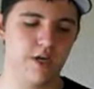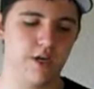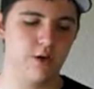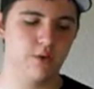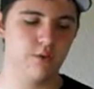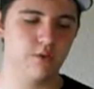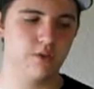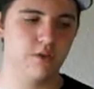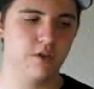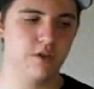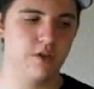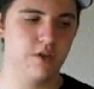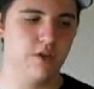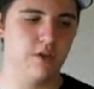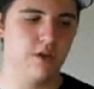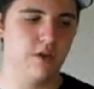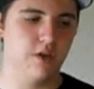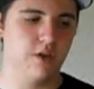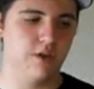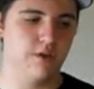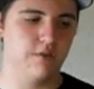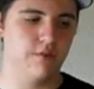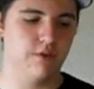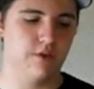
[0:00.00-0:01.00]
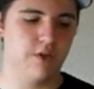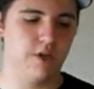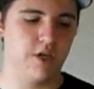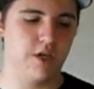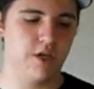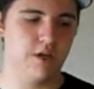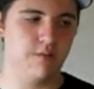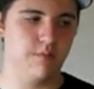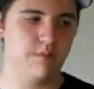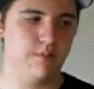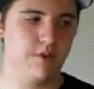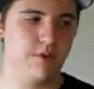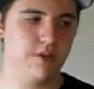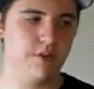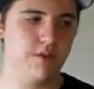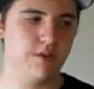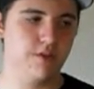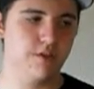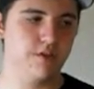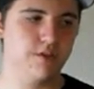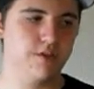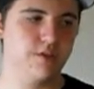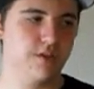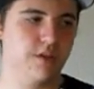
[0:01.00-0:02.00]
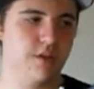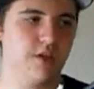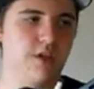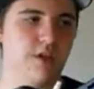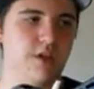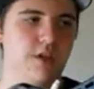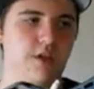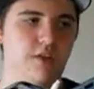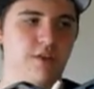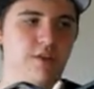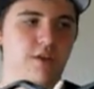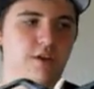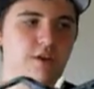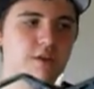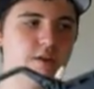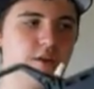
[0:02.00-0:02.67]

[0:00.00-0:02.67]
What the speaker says: out of the gun because at the end